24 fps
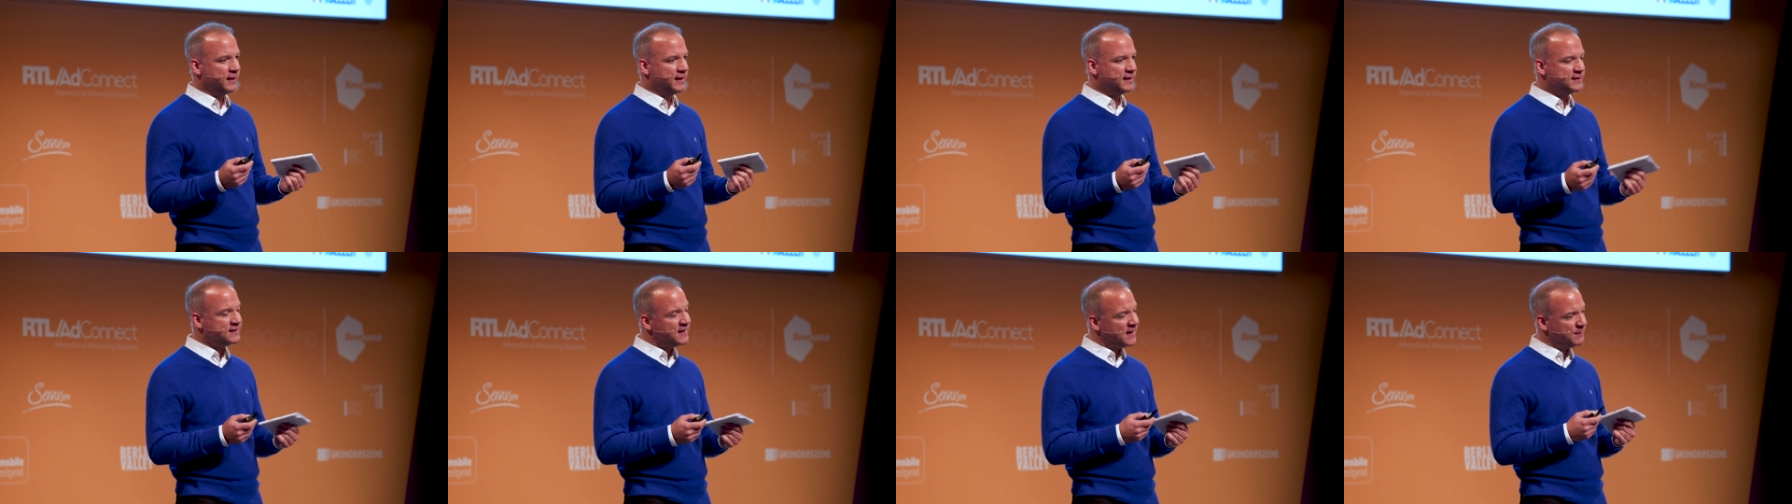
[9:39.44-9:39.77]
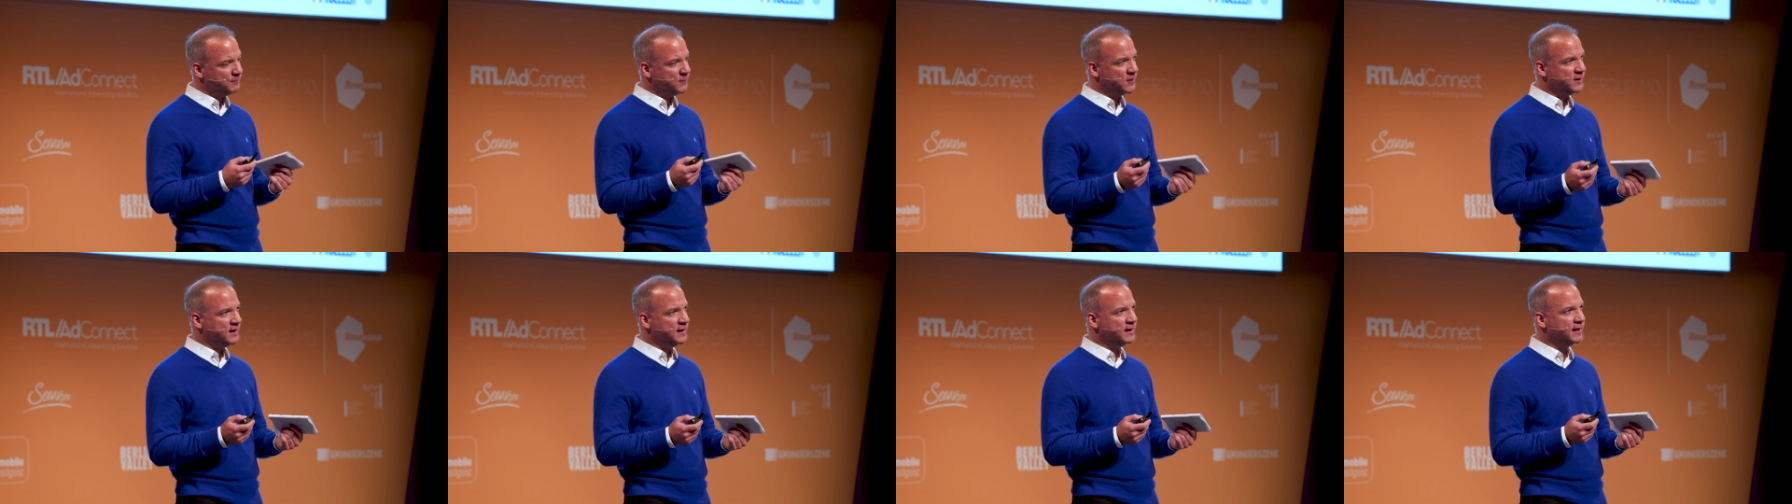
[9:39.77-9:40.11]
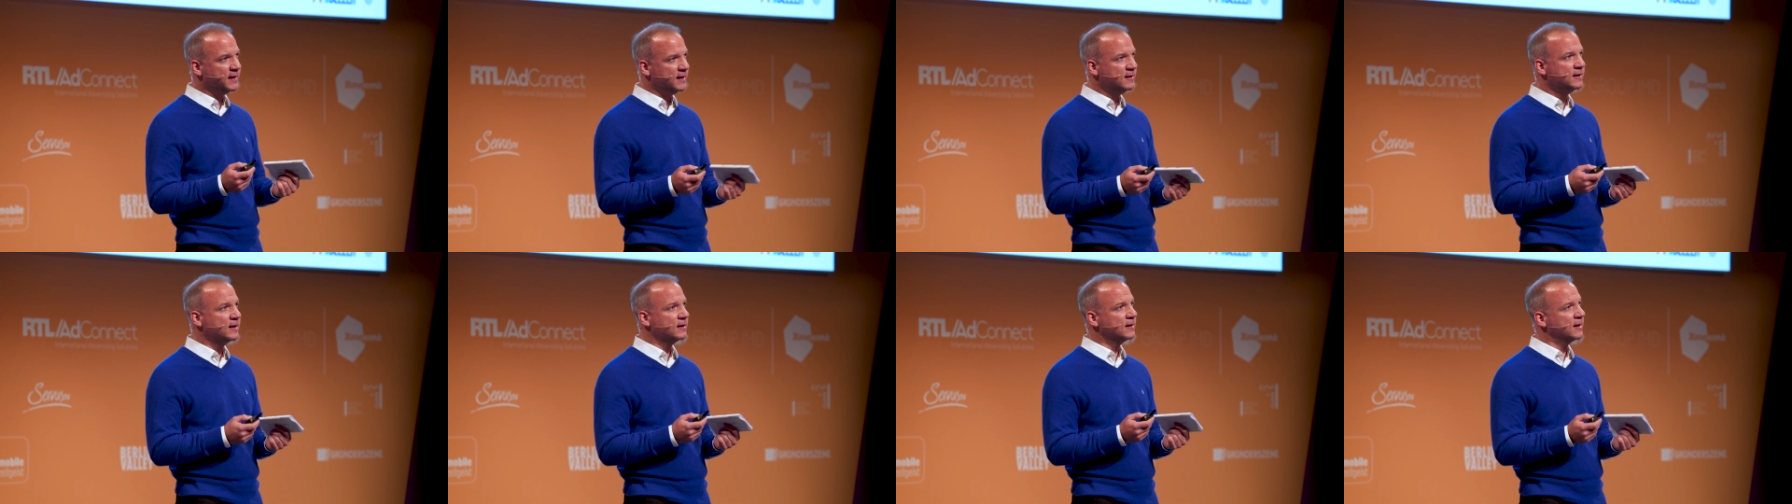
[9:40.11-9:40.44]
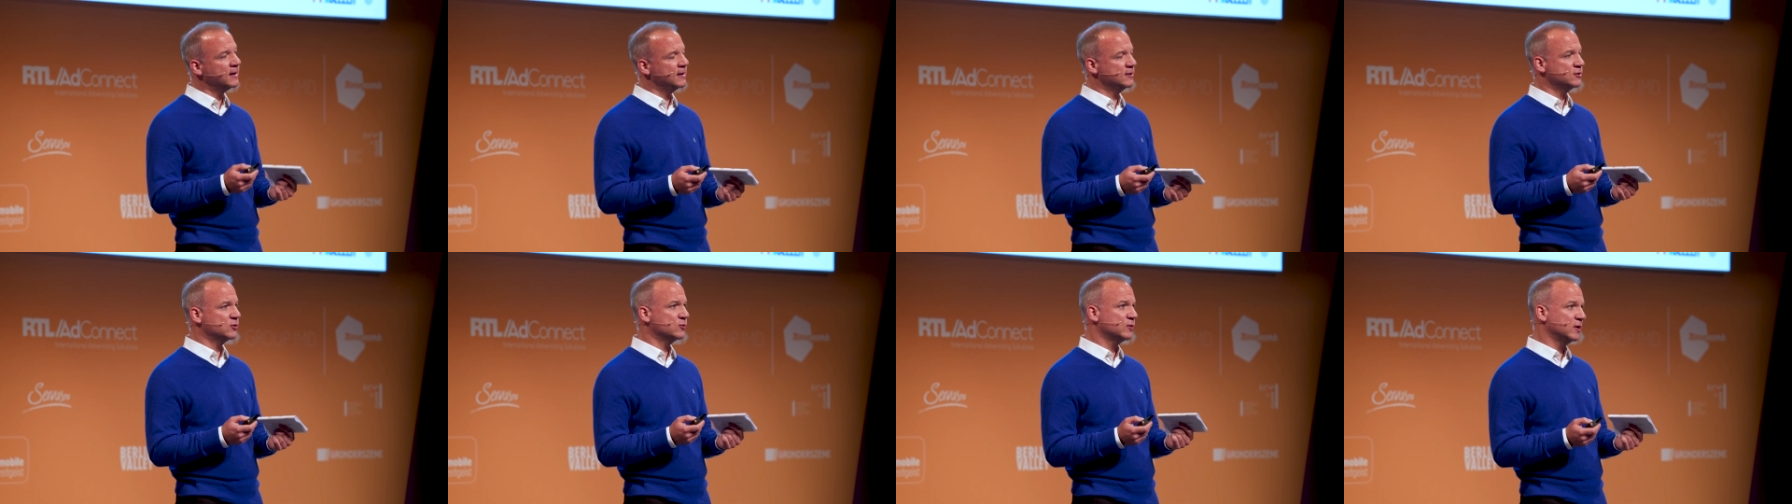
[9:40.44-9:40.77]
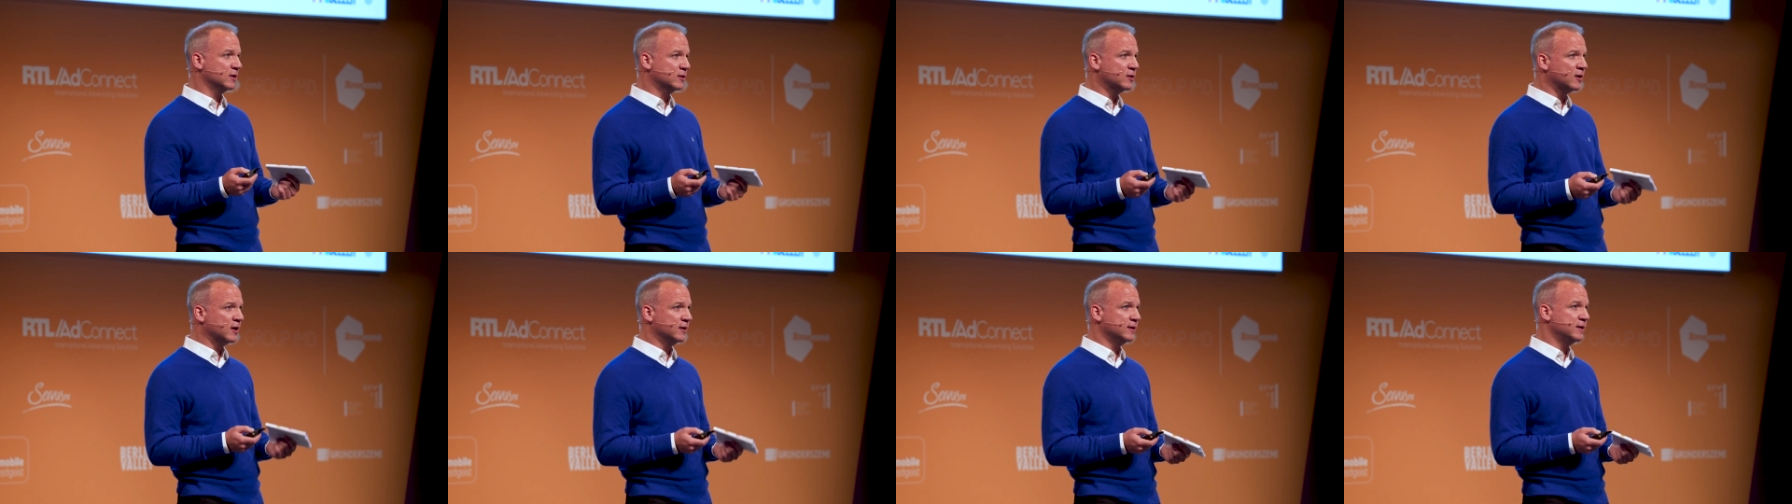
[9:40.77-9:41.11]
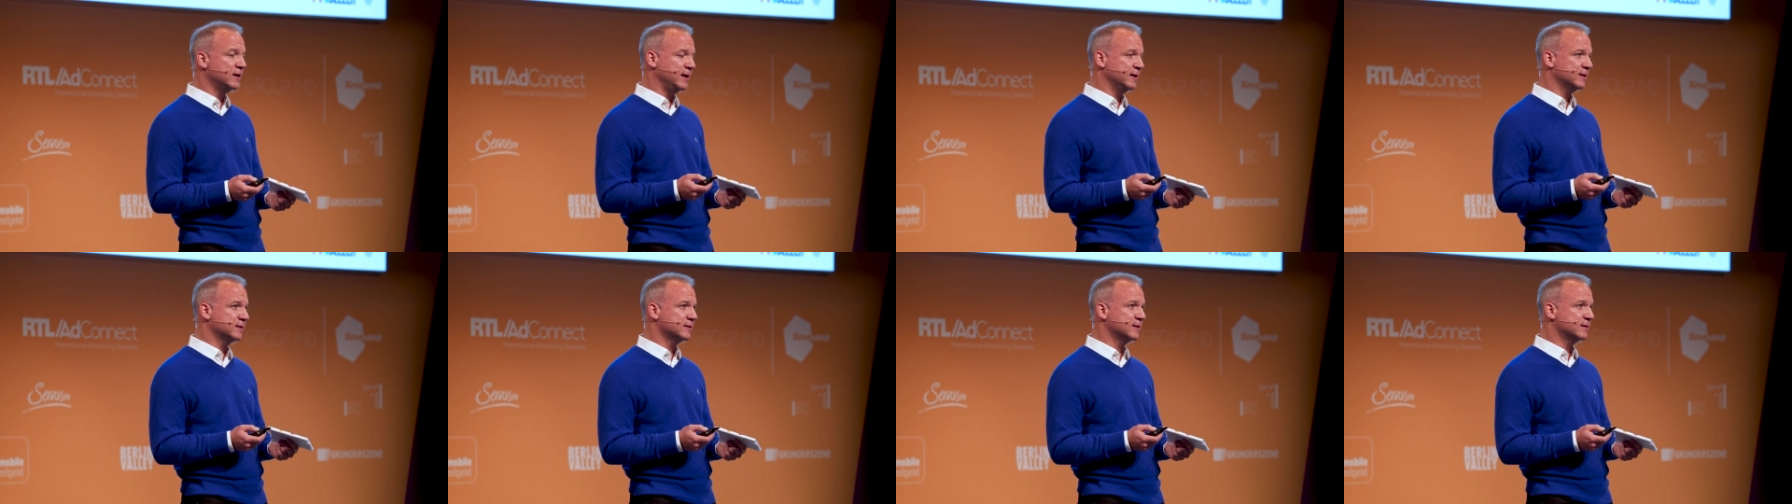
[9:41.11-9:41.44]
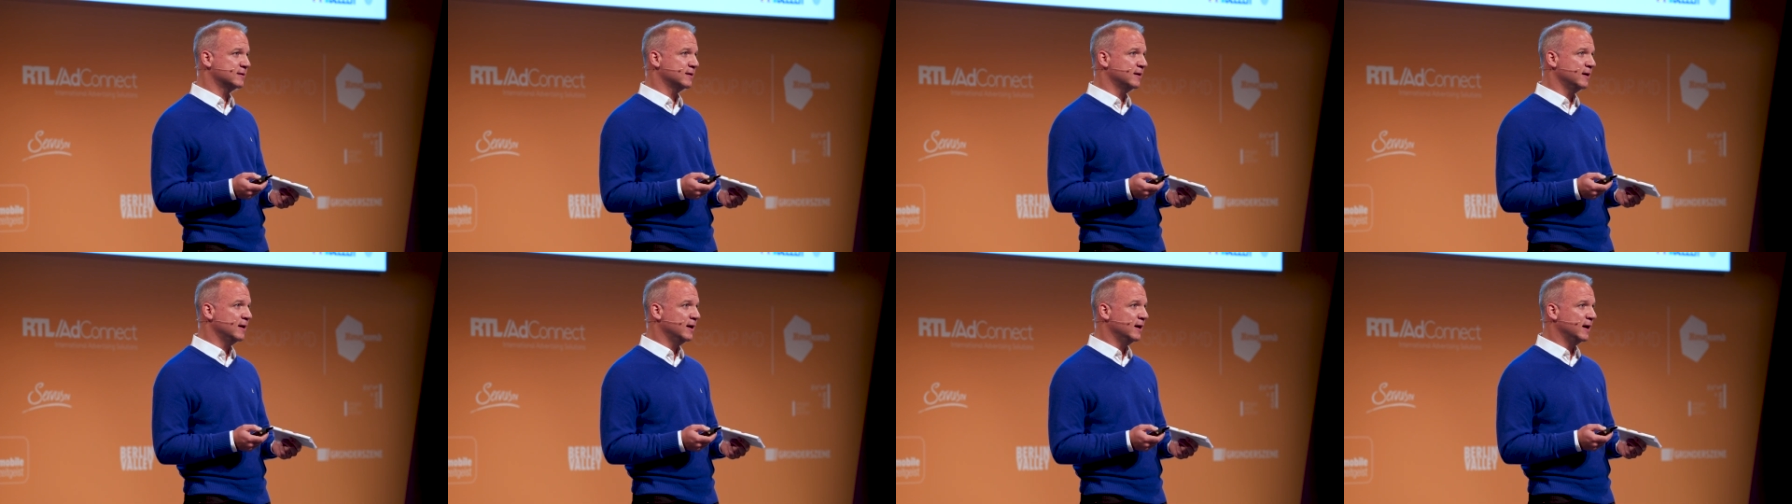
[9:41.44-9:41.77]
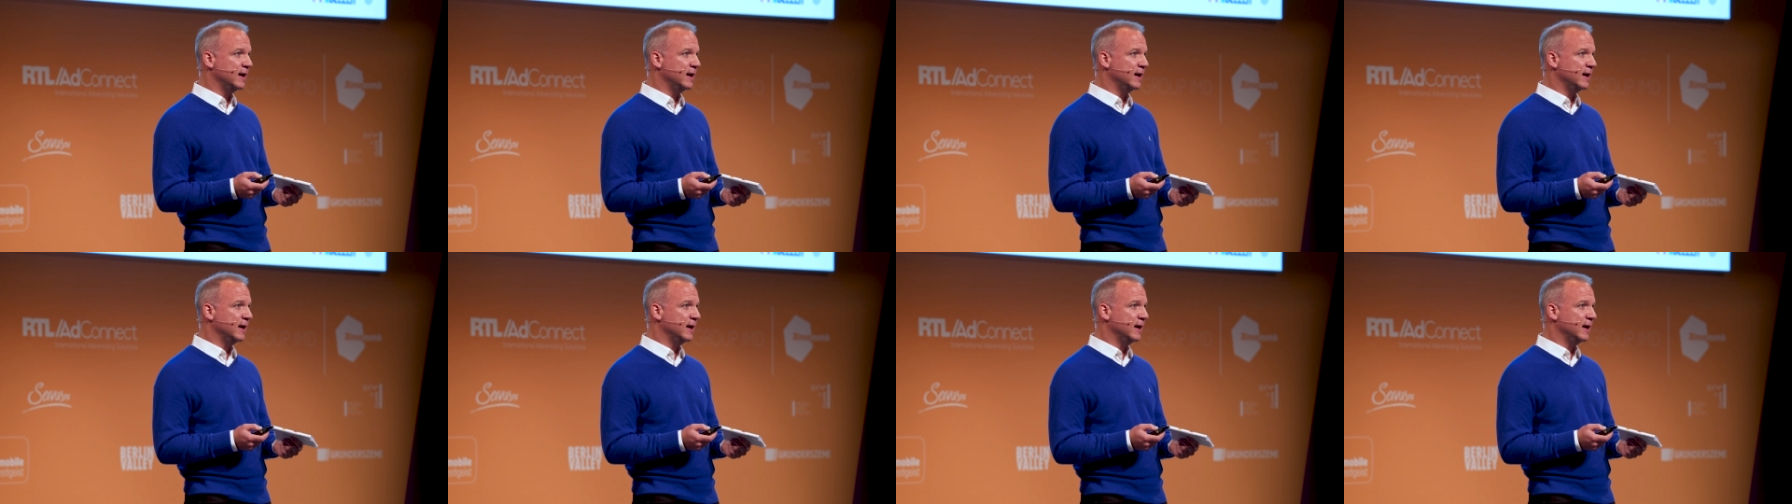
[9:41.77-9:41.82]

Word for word: is happening in a cultural context.